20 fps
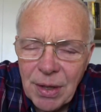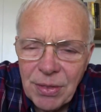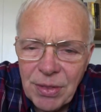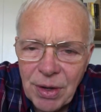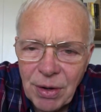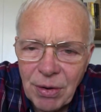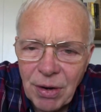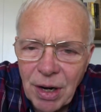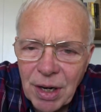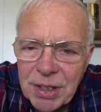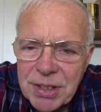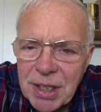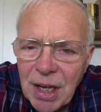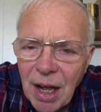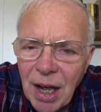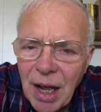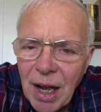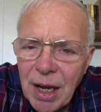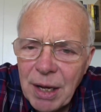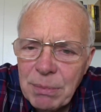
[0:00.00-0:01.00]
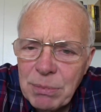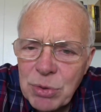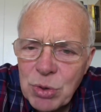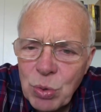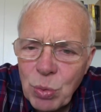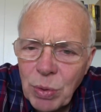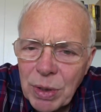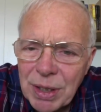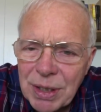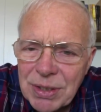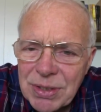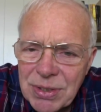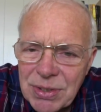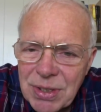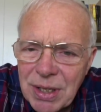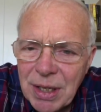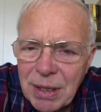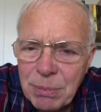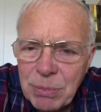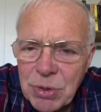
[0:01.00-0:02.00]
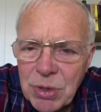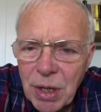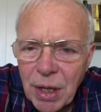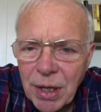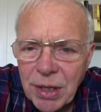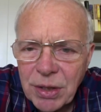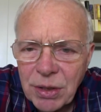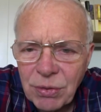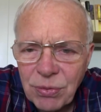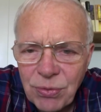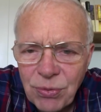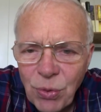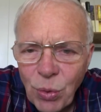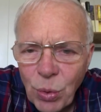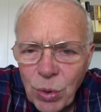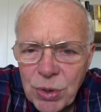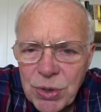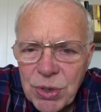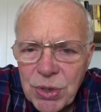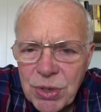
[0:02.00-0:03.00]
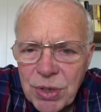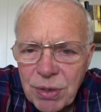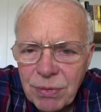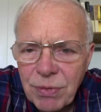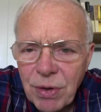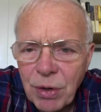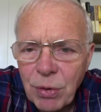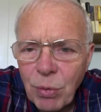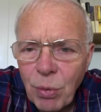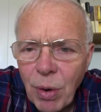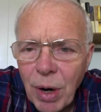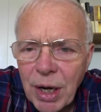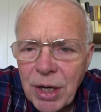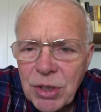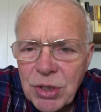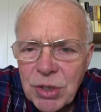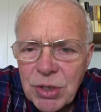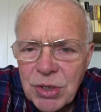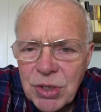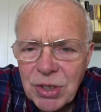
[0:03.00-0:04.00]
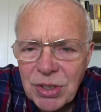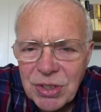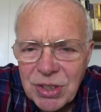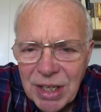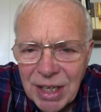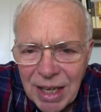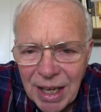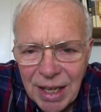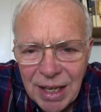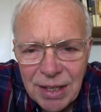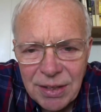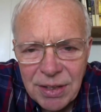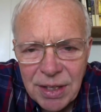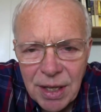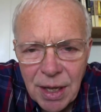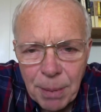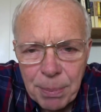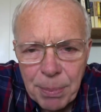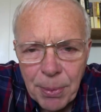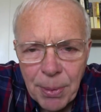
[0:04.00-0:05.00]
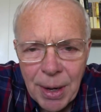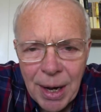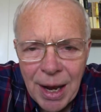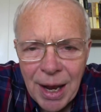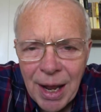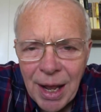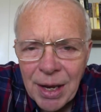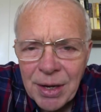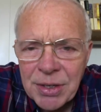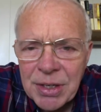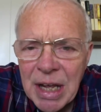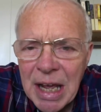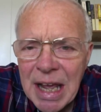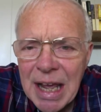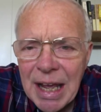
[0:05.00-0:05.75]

There are times when it seems like the forces of unrighteousness gain the upper hand